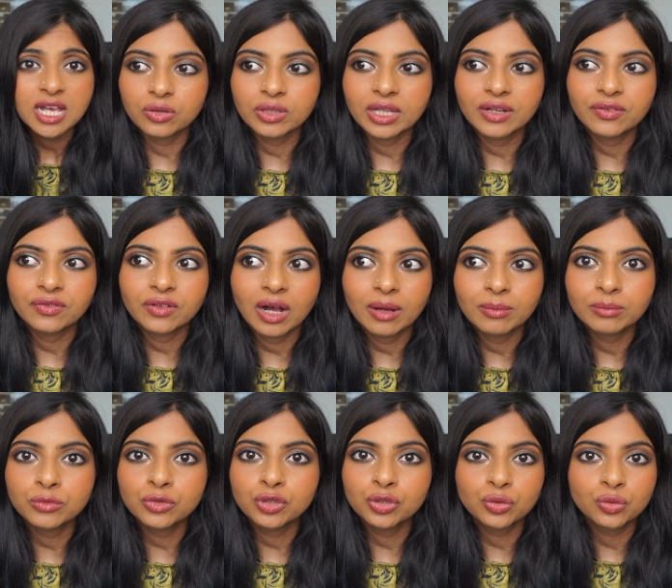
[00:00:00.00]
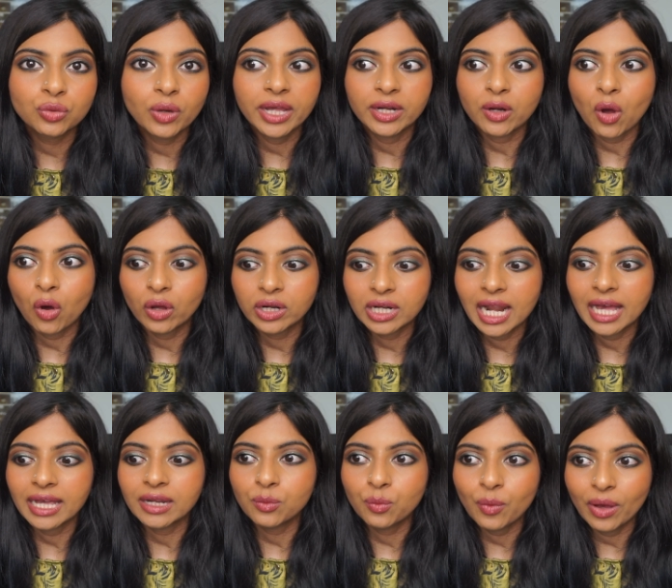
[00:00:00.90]
that have come through an
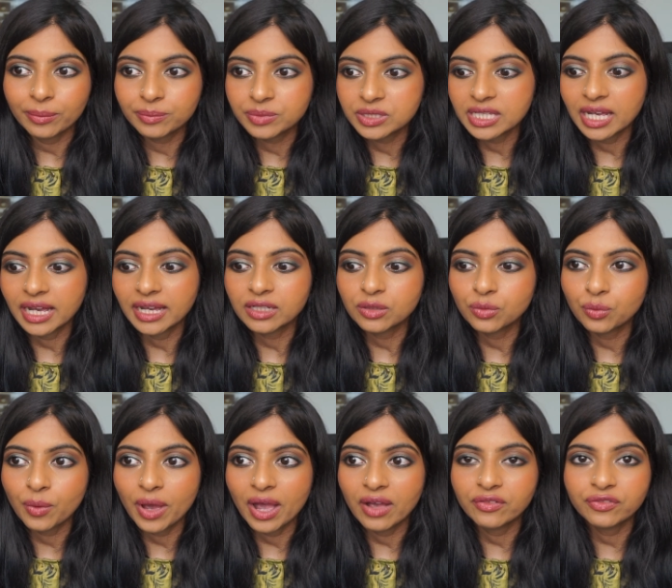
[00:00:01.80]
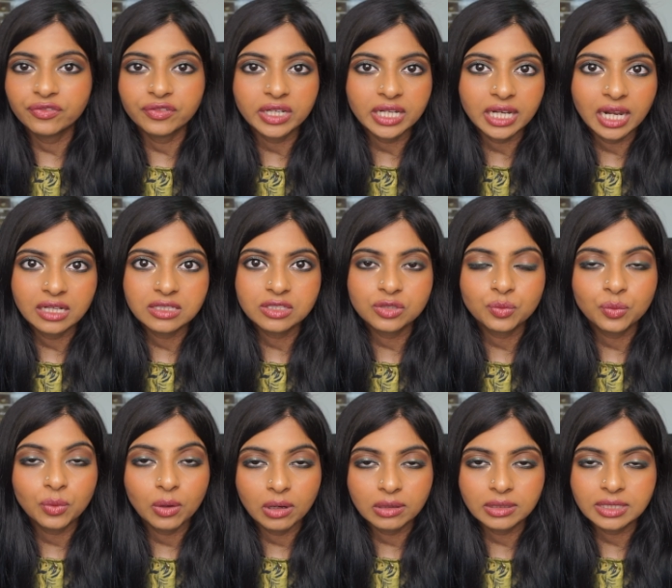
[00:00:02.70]
online website where freelance
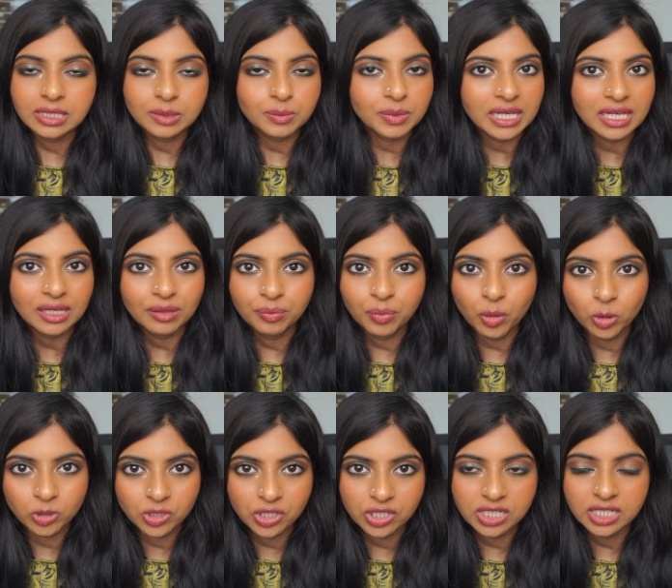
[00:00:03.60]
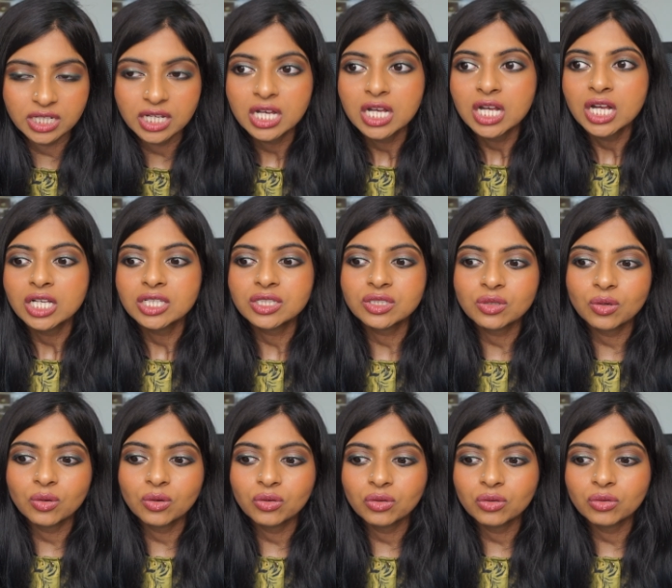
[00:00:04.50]
work is being posted.
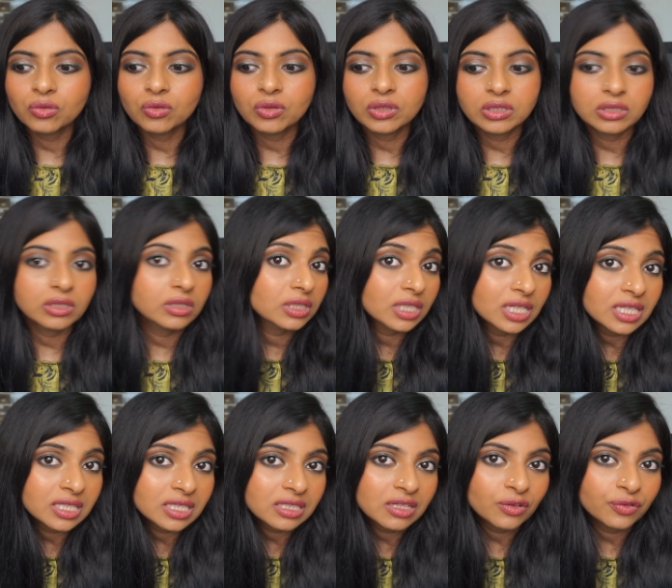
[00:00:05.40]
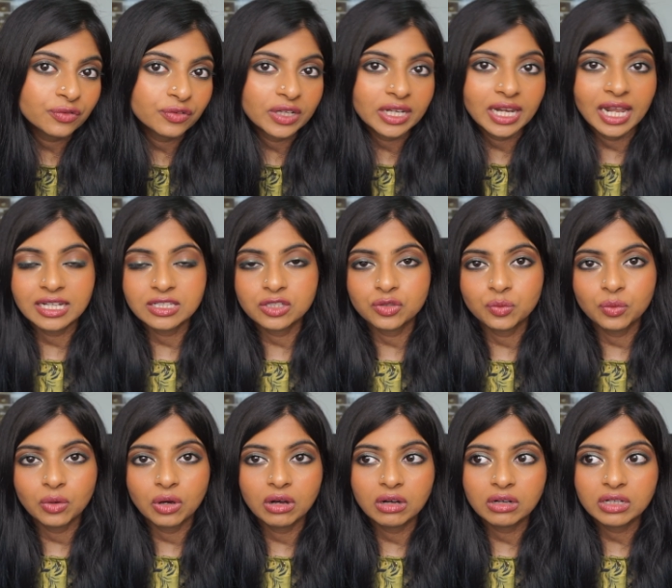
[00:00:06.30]
So consider freelance
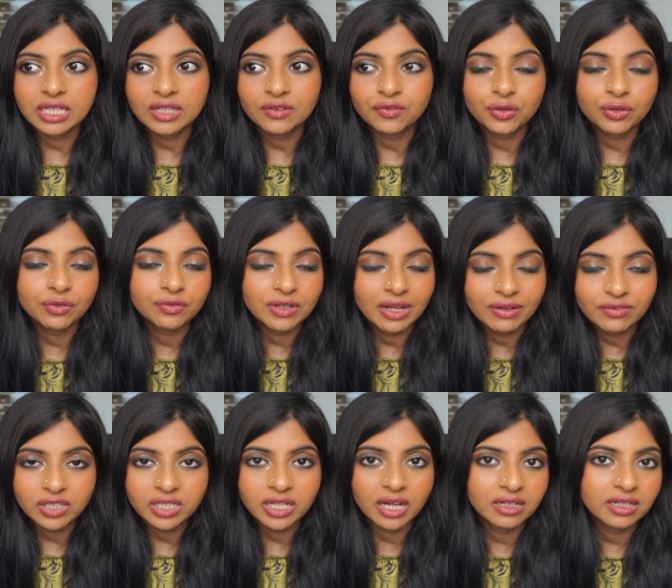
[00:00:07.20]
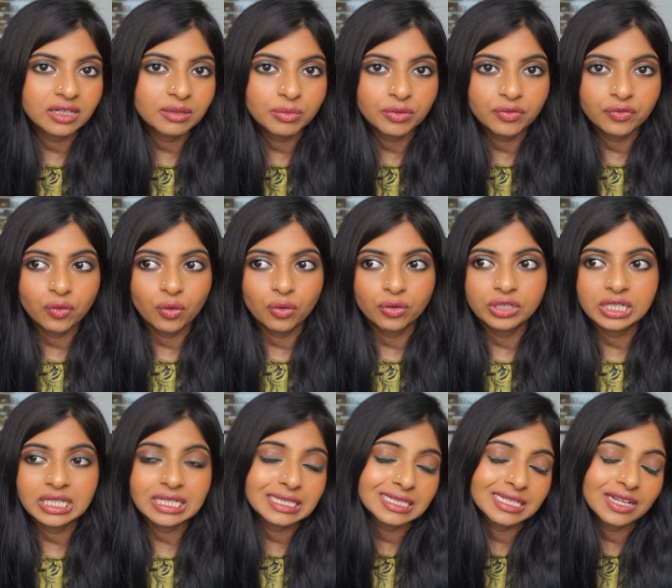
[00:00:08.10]
work if you've never done it before.
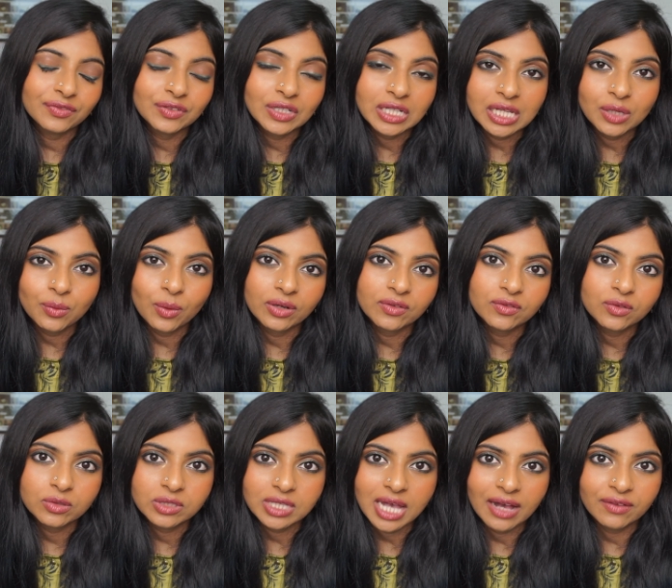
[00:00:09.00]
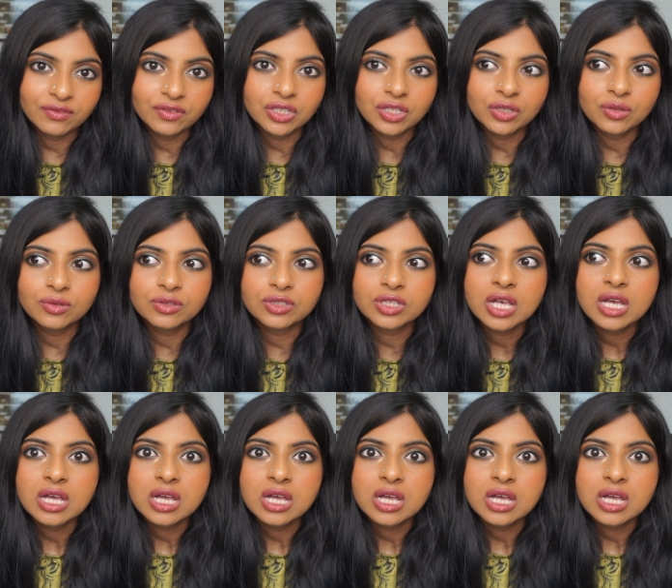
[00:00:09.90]
It's definitely one of those avenues